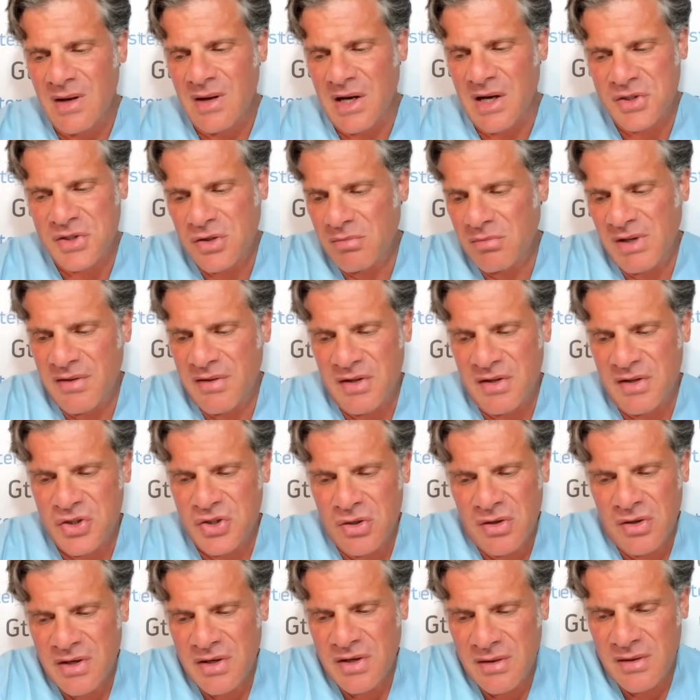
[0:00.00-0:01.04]
assumingly they
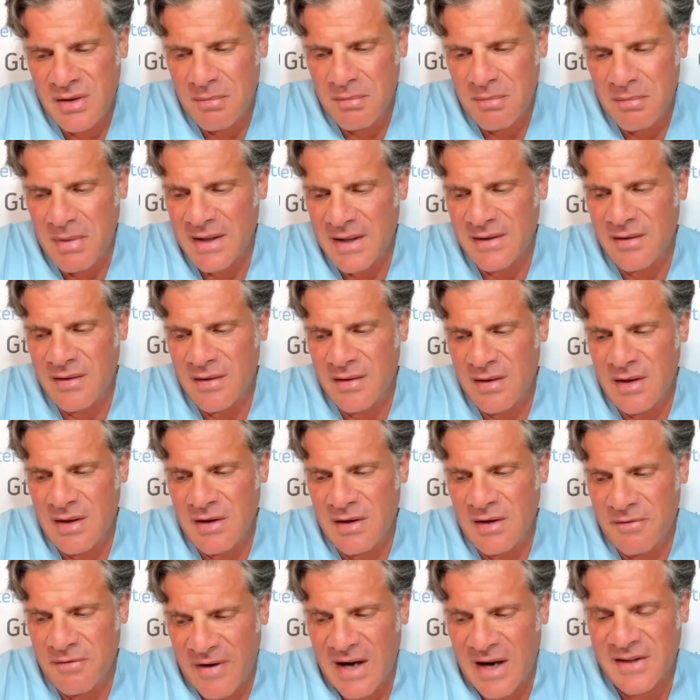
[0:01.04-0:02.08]
shouldn't, but
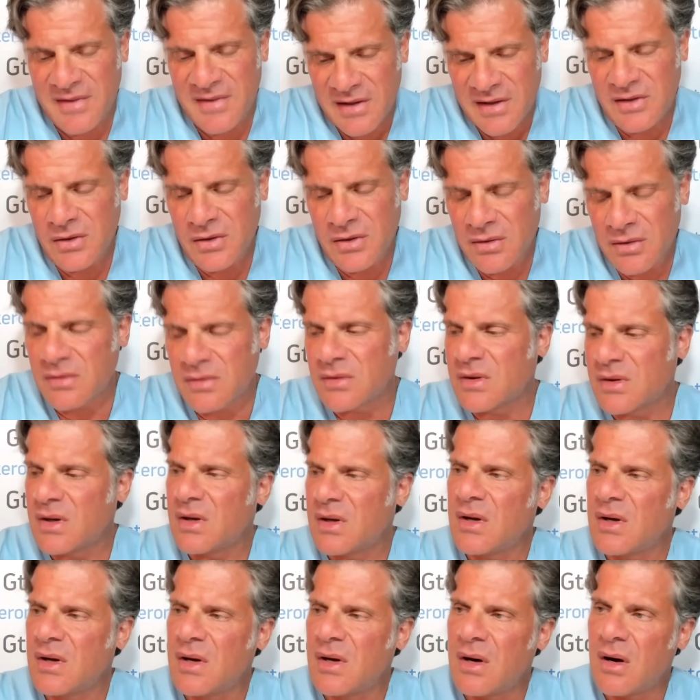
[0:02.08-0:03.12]
in fact they do.
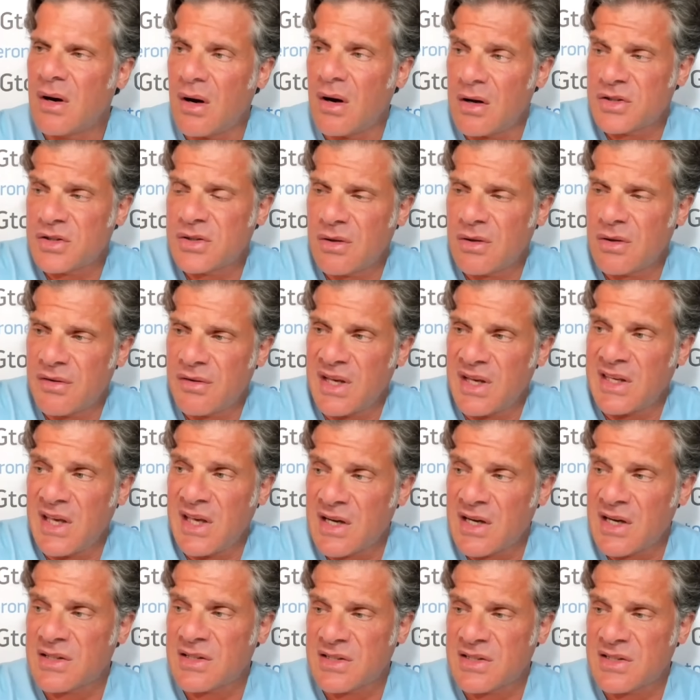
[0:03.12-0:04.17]
Also, they
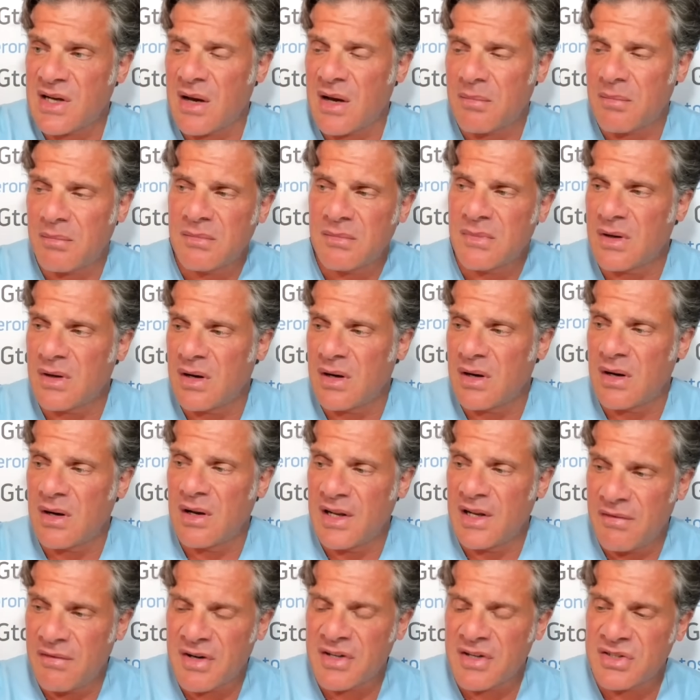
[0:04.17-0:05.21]
kick some
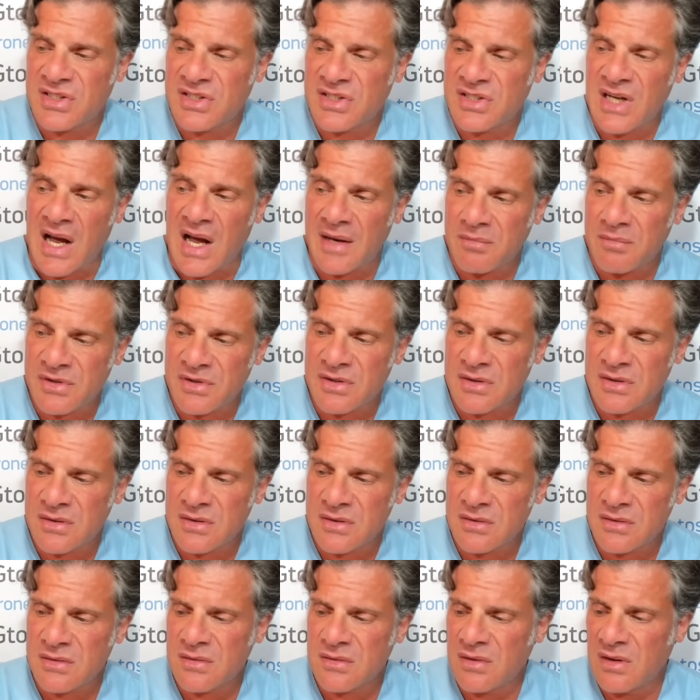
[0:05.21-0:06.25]
liver
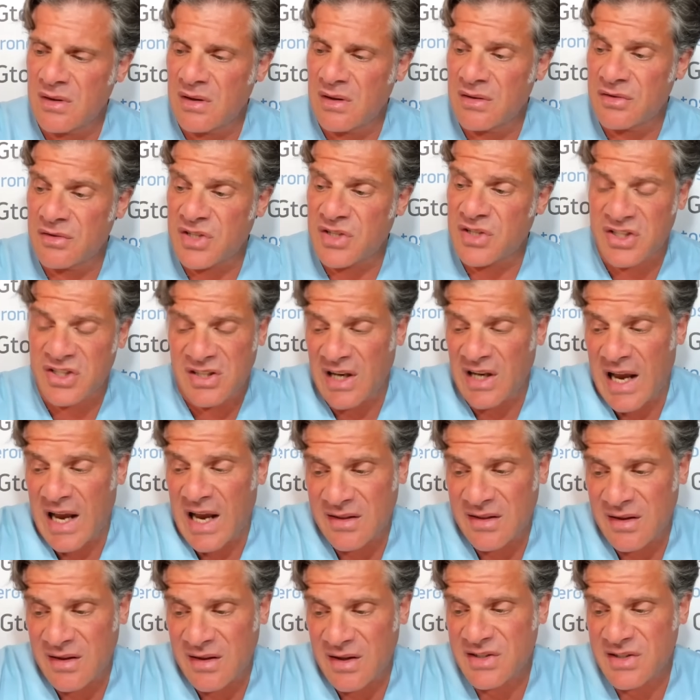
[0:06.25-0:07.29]
enzymes, just
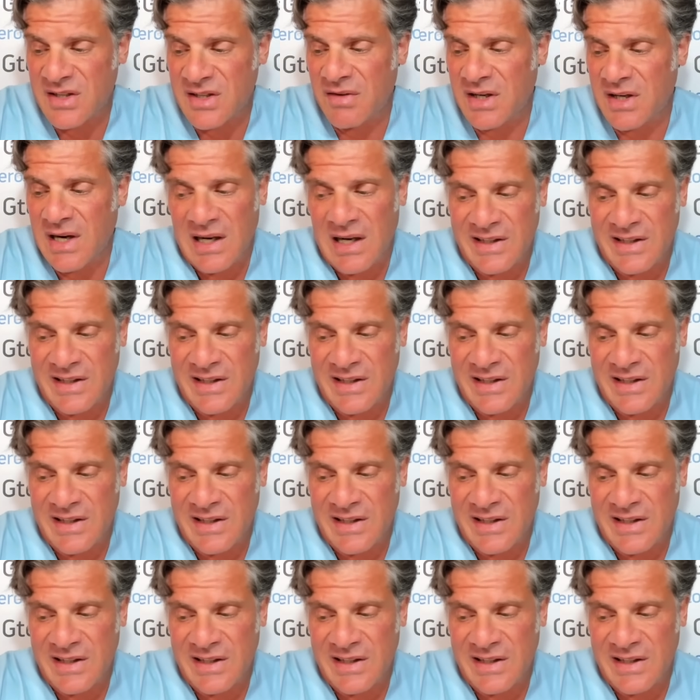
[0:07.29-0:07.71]
like the 17